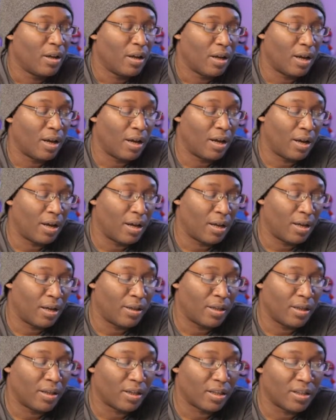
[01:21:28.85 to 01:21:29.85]
uh,
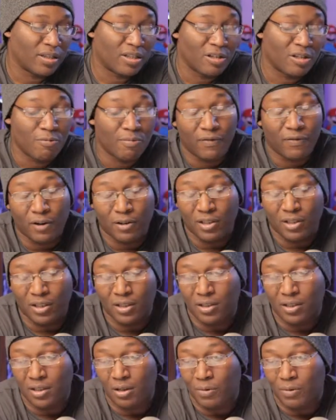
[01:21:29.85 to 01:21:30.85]
than the consumer
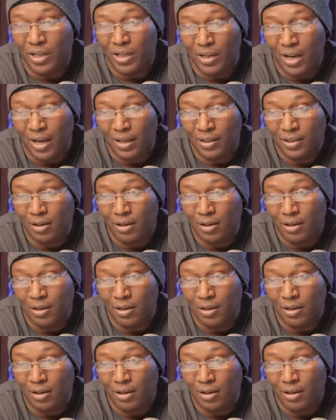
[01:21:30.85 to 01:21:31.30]
versions that we got.